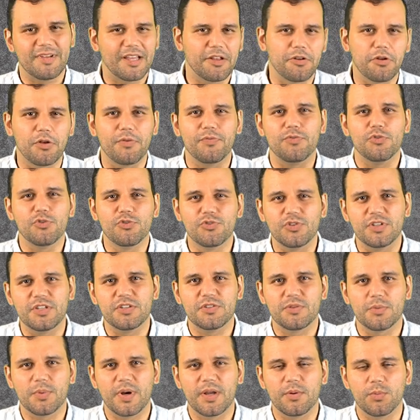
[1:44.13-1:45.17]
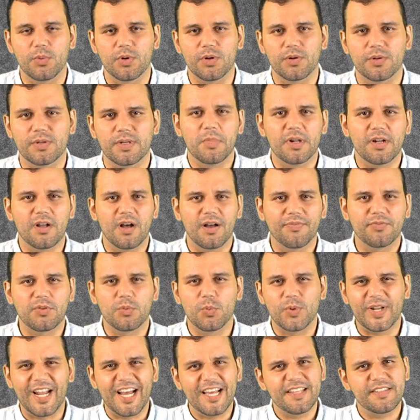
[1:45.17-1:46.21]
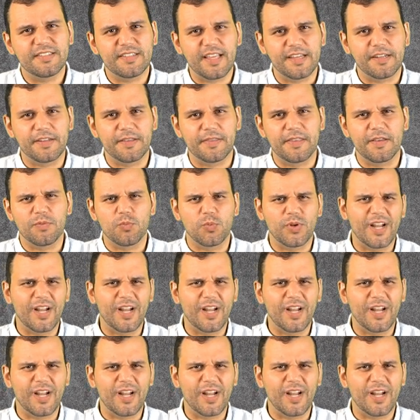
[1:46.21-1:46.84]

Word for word: I don't know if usually is the right word, but often when I studied them,